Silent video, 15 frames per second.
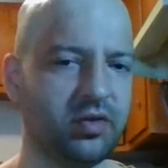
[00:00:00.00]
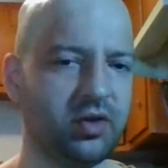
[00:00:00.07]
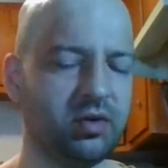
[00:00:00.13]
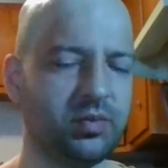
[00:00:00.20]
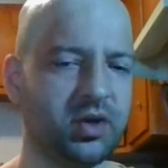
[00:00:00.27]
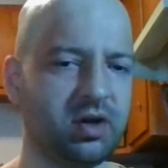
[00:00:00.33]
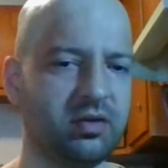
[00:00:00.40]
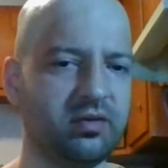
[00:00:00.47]

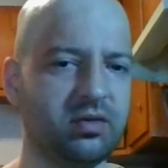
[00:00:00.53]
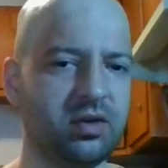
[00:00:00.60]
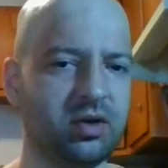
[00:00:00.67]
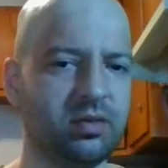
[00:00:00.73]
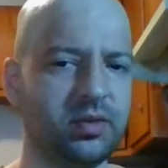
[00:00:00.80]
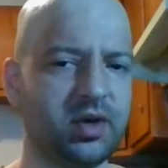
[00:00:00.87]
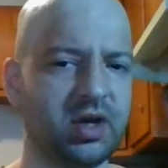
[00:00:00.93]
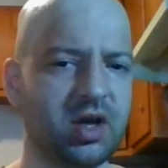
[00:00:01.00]
have
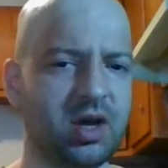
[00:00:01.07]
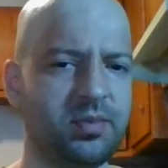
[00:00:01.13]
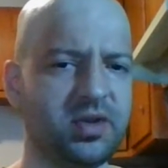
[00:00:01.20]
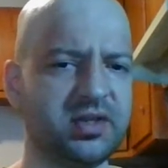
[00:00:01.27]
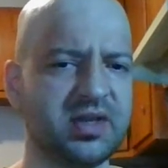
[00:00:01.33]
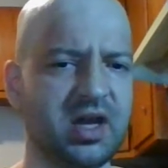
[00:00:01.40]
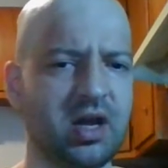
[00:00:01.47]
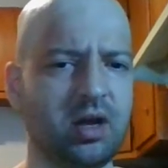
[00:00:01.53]
been a
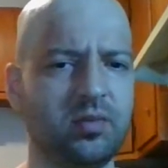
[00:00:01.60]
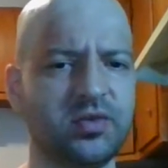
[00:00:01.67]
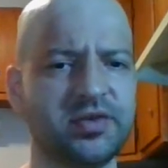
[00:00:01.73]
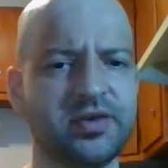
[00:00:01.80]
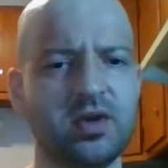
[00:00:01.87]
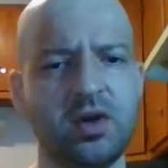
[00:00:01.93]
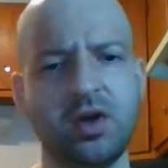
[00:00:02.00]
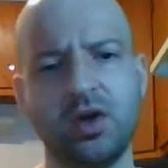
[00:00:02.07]
couple
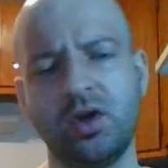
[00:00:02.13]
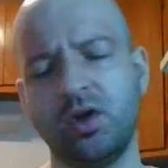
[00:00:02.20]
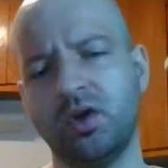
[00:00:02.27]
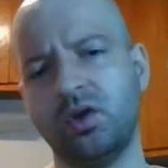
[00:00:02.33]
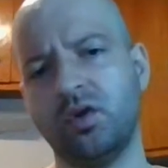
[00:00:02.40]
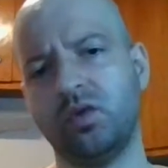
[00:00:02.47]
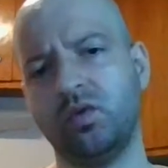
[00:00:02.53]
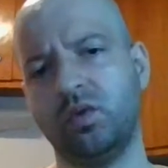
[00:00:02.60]
times
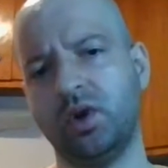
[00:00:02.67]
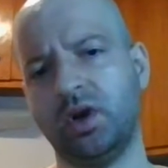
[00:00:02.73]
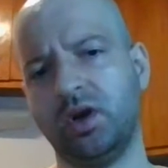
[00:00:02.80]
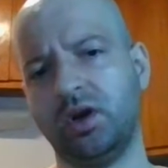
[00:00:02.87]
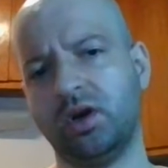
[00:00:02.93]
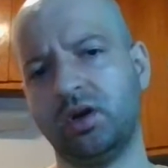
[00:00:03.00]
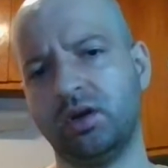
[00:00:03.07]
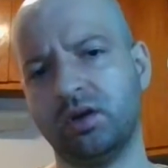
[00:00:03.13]

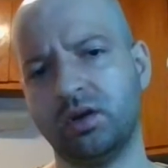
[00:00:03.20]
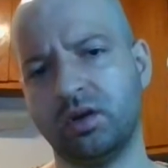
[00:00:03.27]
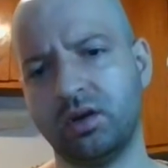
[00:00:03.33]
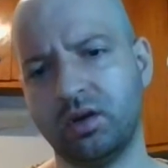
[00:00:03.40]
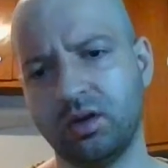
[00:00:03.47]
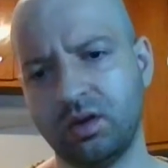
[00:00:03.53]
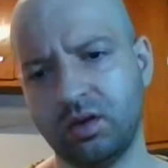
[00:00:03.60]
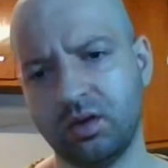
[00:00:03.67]
where
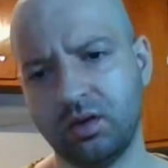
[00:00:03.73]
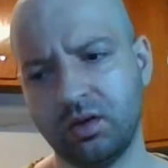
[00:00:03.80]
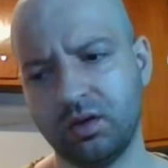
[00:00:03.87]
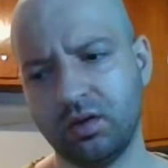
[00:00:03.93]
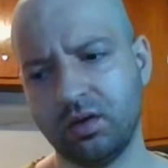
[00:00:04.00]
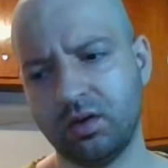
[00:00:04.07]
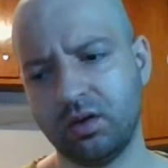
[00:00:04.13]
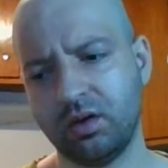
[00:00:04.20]

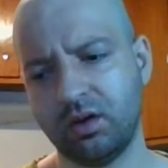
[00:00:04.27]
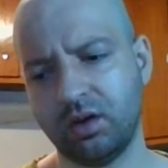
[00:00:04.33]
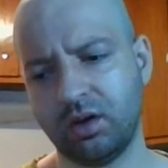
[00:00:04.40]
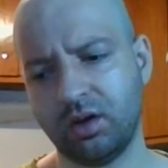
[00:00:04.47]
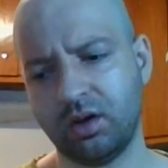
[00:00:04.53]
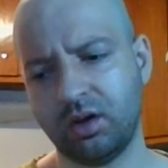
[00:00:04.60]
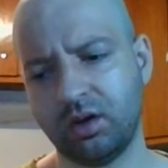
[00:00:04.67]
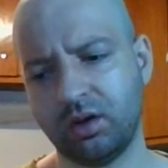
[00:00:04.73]

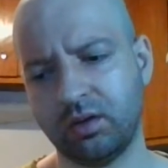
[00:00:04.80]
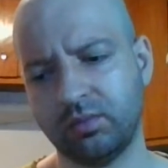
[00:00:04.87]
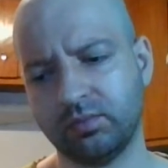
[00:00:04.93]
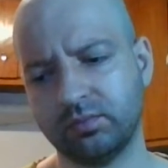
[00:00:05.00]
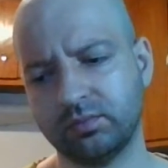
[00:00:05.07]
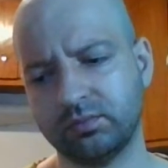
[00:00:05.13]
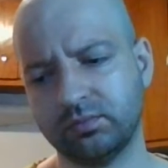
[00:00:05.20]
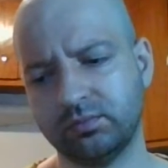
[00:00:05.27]

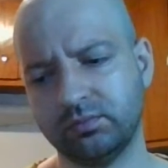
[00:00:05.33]
um,